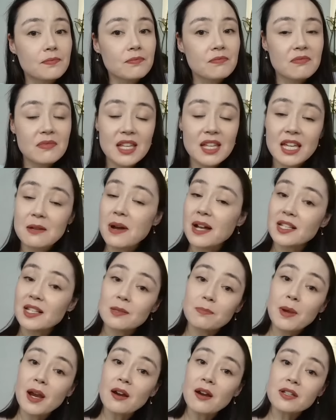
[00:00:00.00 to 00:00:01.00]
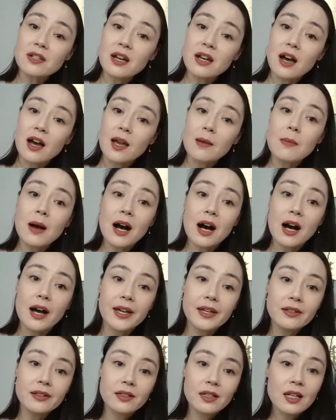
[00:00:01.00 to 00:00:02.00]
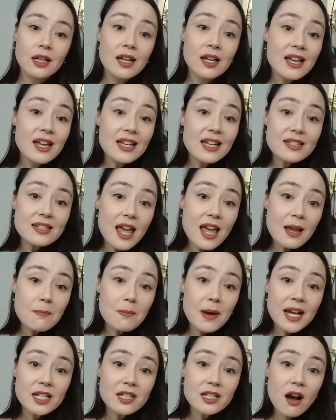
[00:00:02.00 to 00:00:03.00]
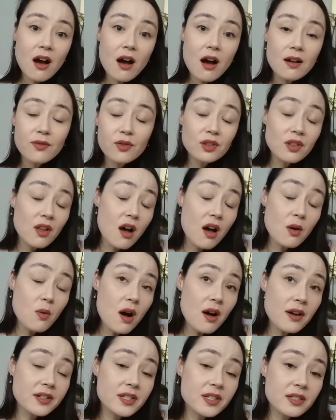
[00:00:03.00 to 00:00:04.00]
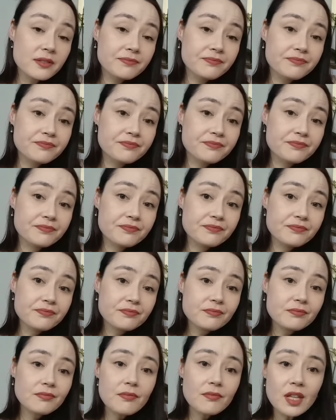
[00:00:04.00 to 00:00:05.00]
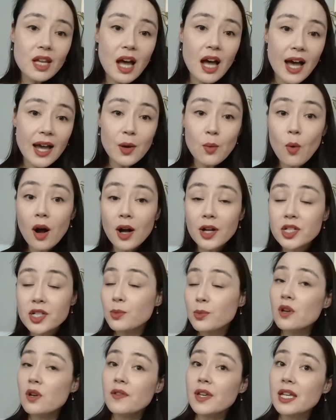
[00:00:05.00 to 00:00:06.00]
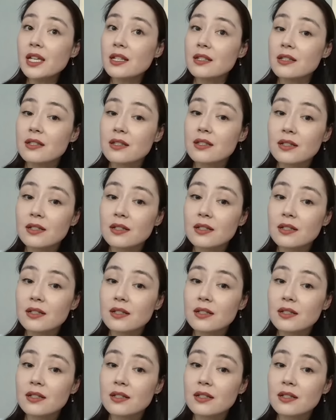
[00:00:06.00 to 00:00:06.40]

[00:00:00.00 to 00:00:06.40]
In my spare time, I take my dog for long walks. I watch movies.